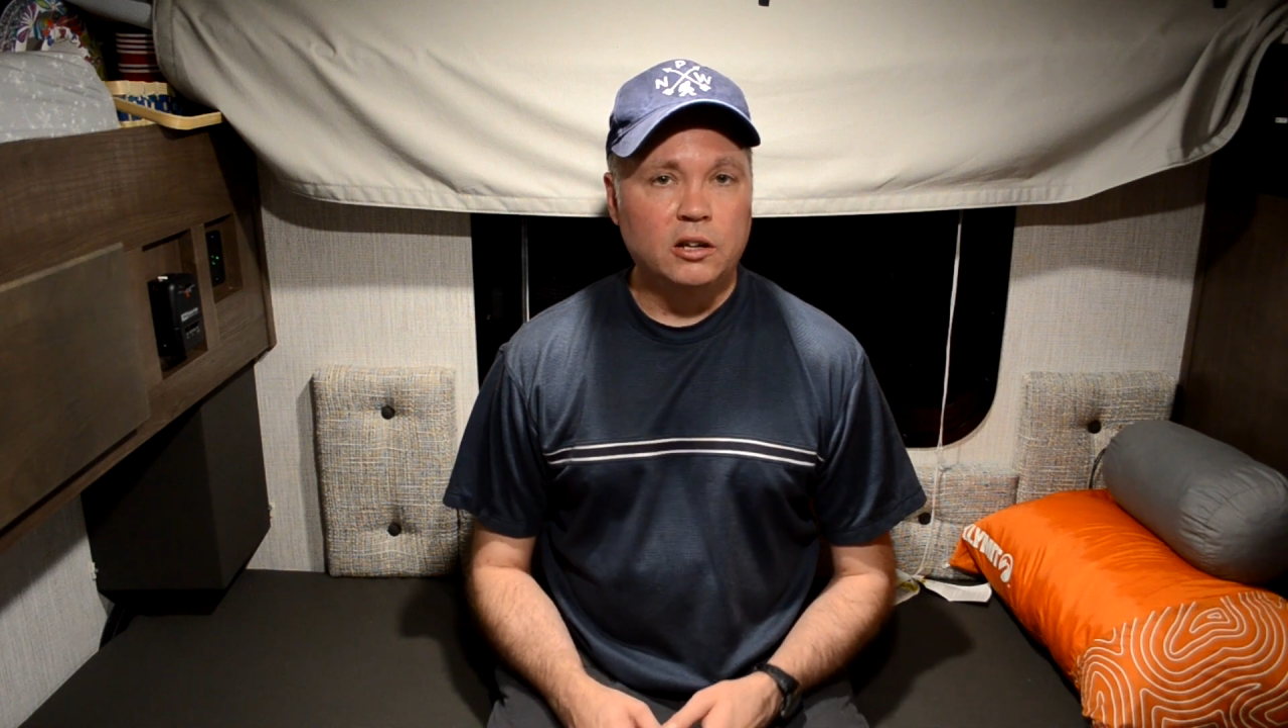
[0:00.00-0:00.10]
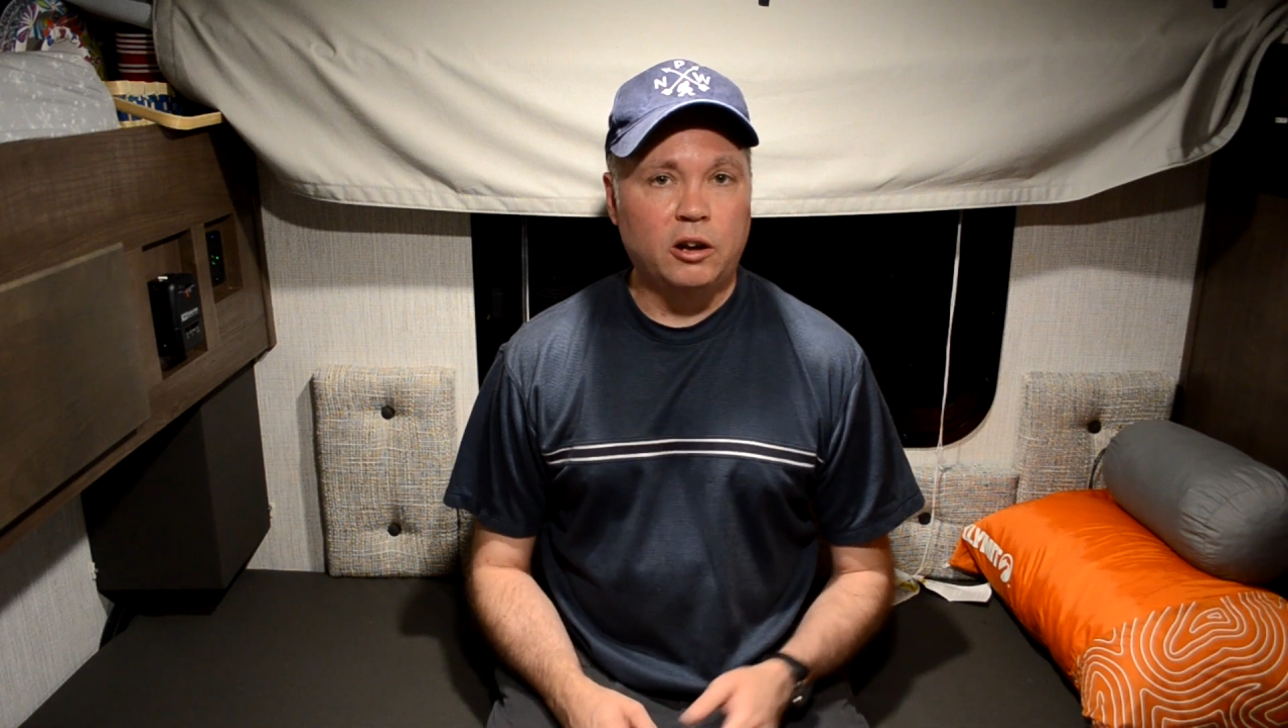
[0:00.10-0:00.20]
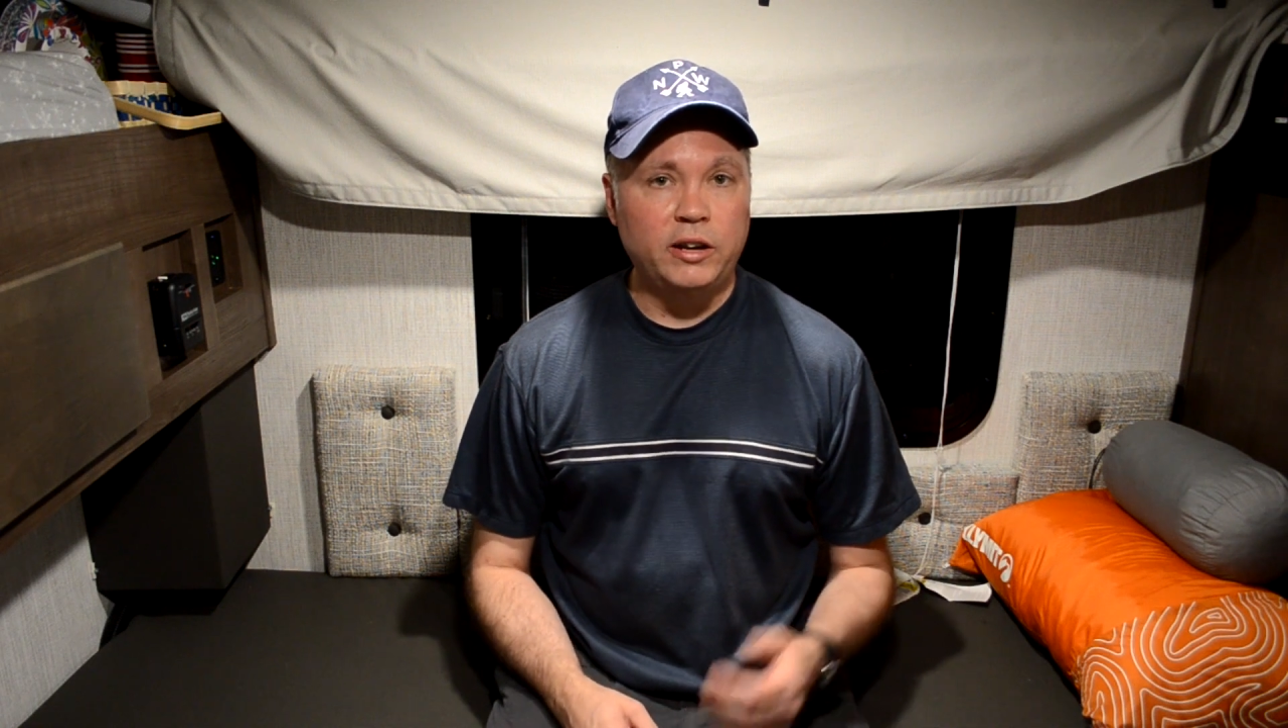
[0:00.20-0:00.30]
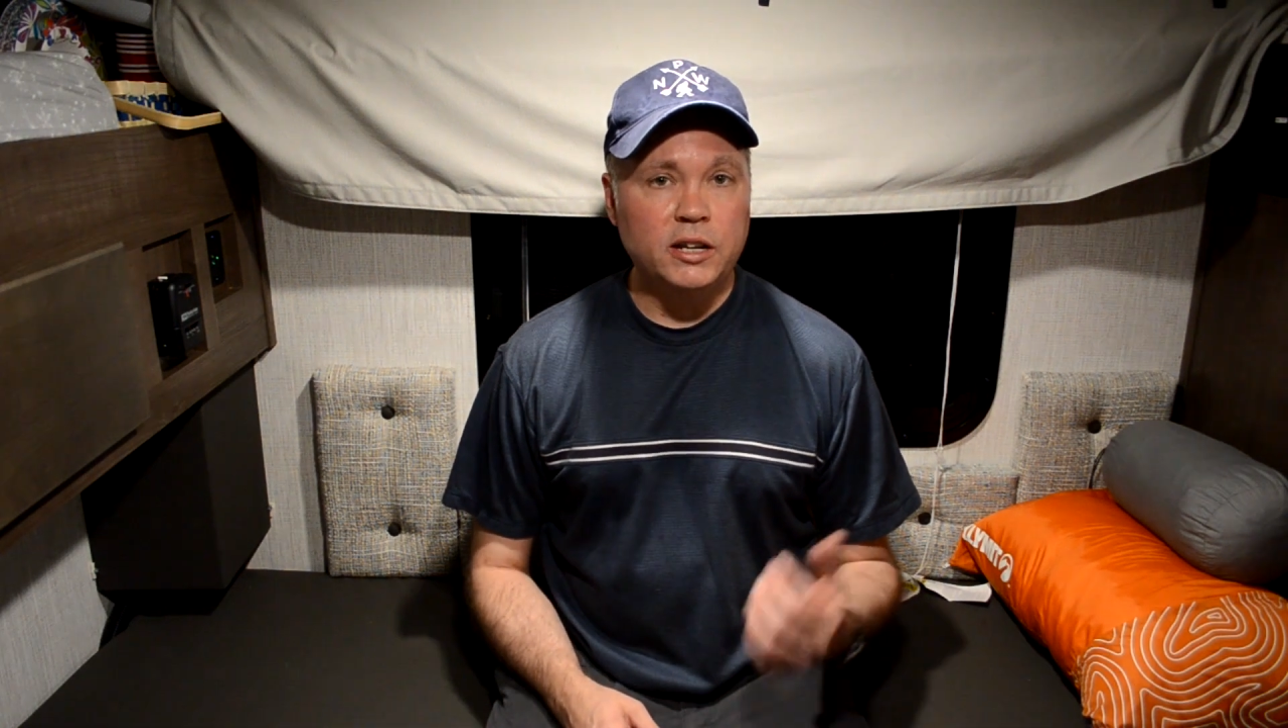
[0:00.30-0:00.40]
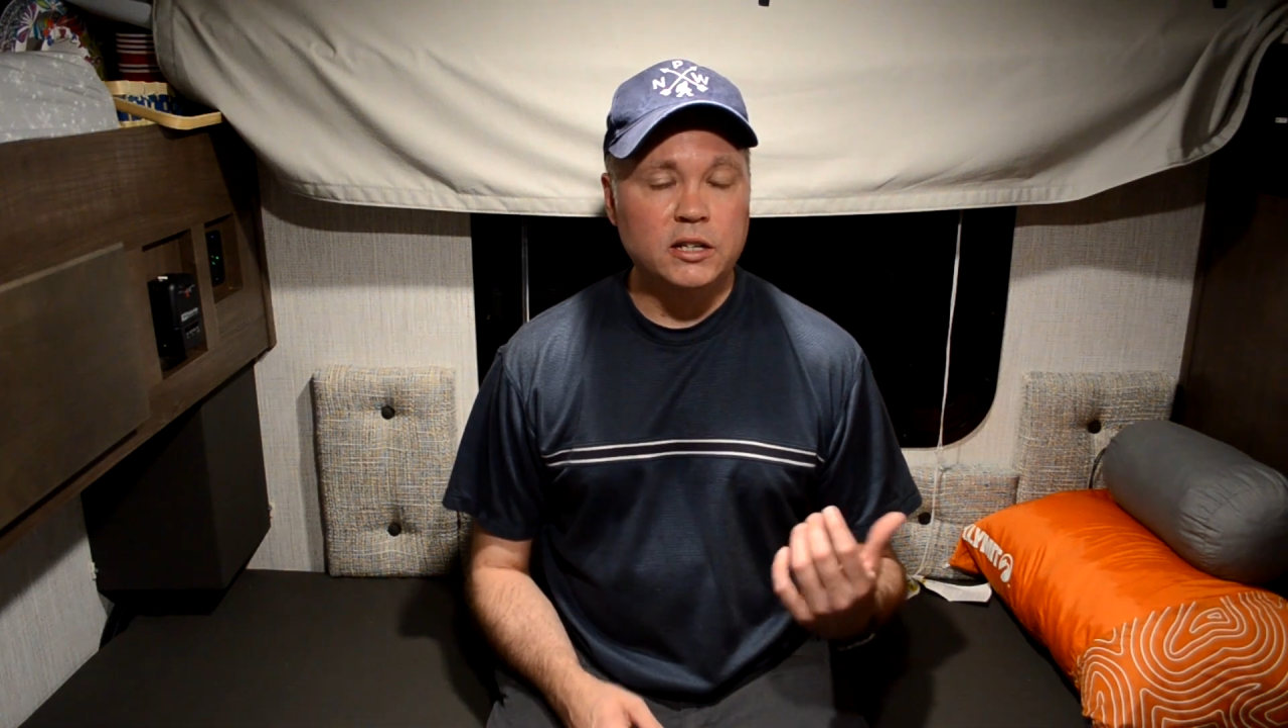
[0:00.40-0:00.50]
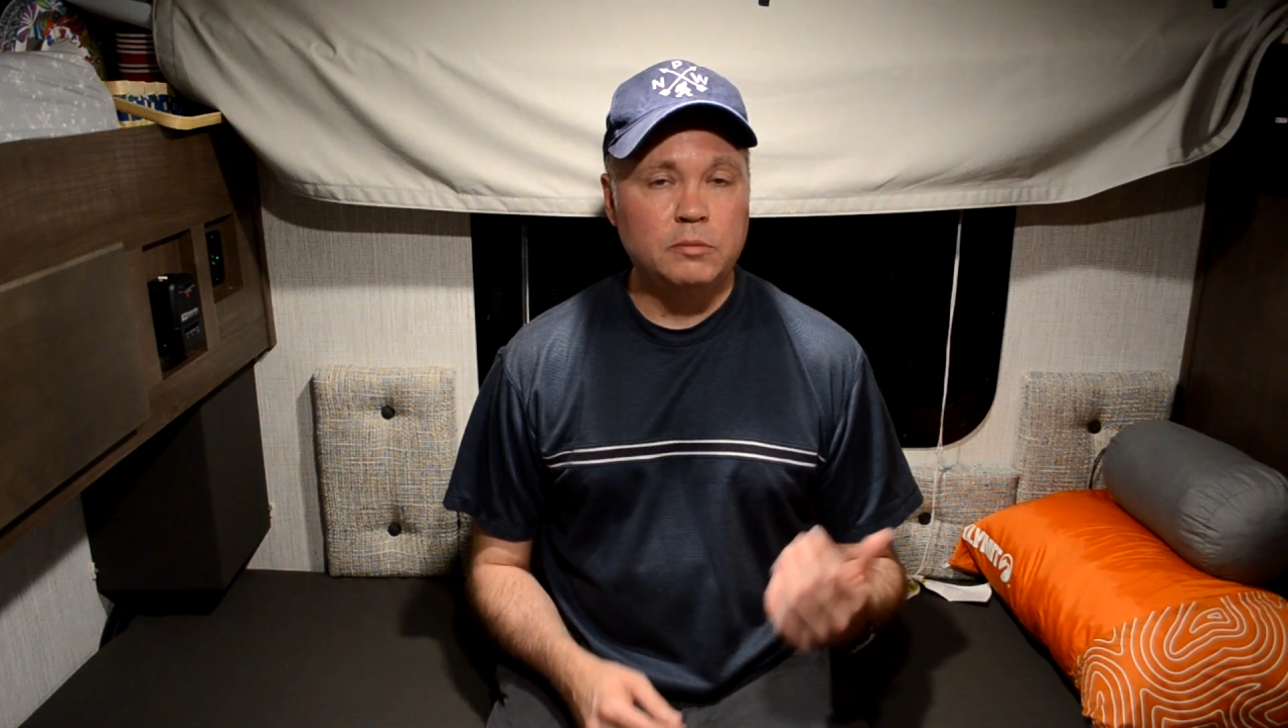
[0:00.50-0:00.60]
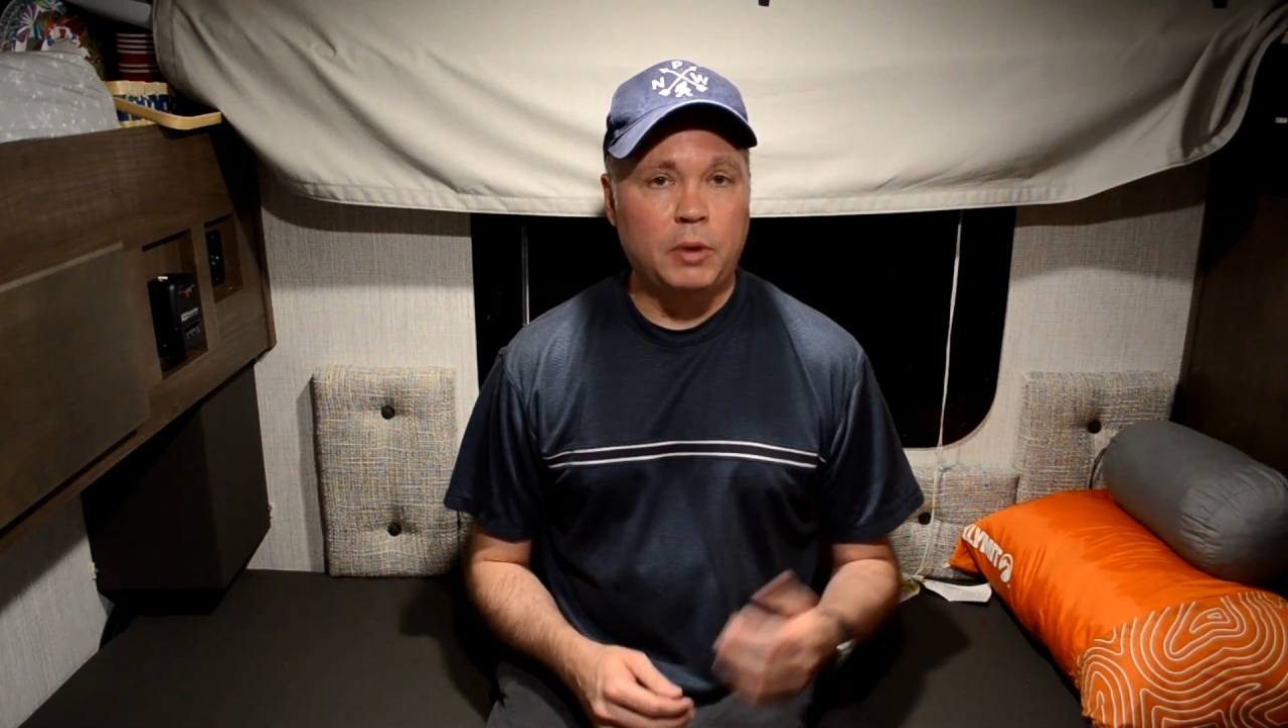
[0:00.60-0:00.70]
Now I didn't